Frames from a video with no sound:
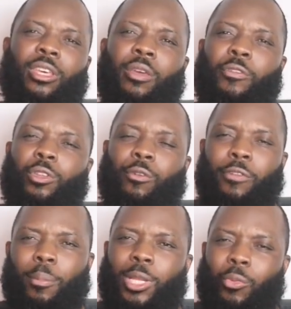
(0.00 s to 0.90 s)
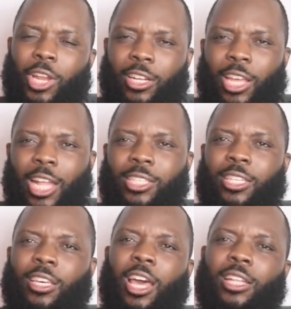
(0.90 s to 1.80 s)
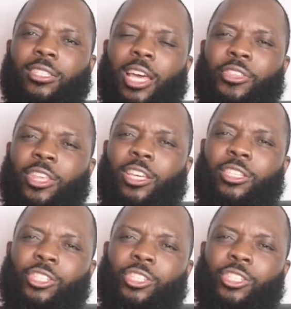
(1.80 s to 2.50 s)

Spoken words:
If you're not familiar with Cathey,